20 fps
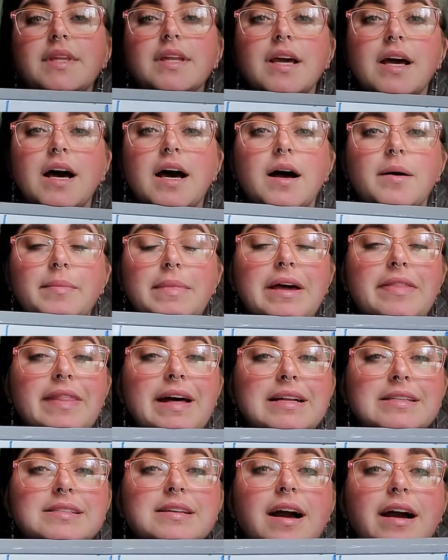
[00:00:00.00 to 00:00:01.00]
And
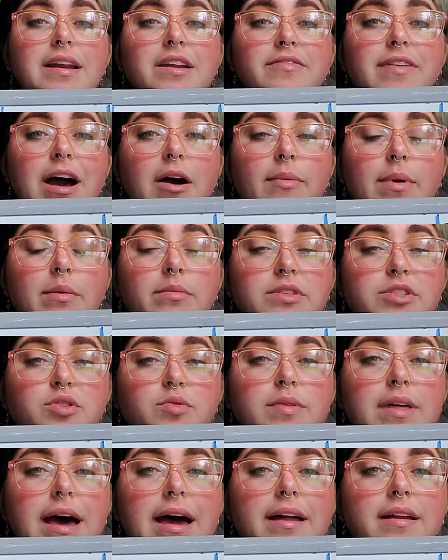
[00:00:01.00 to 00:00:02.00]
that's kind of how we would do
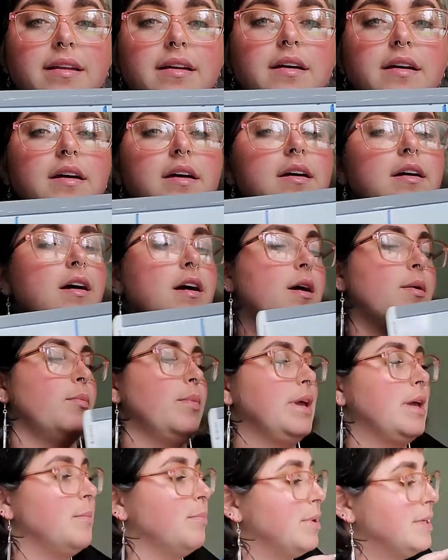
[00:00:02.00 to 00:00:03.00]
that. We
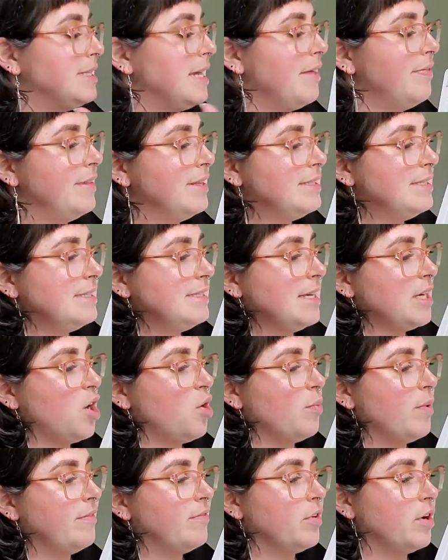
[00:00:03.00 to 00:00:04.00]
can pretend this is like a
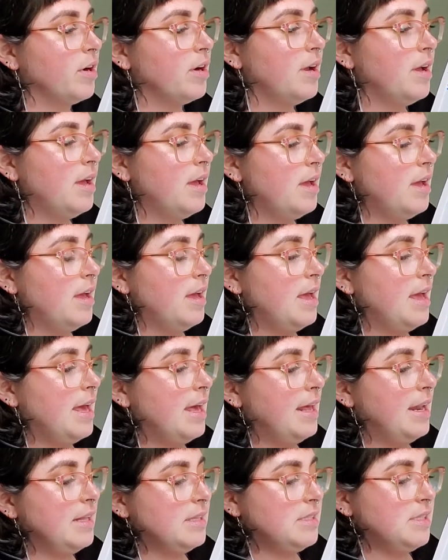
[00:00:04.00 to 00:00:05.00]
river
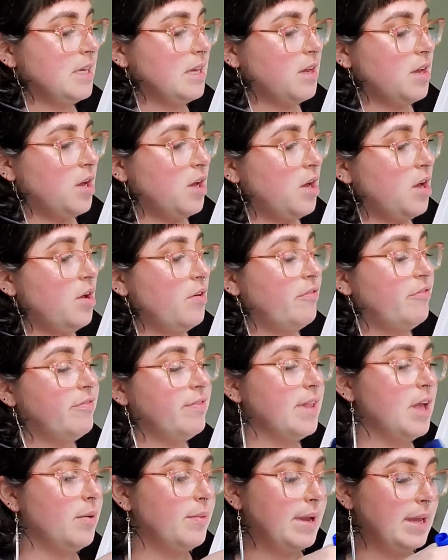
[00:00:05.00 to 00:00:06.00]
and it's like
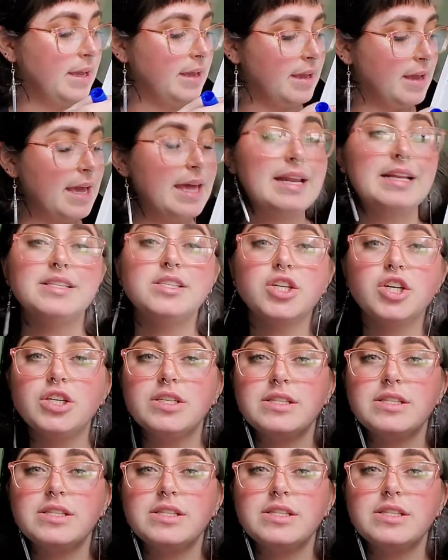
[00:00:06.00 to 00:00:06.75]
flowing and it's a good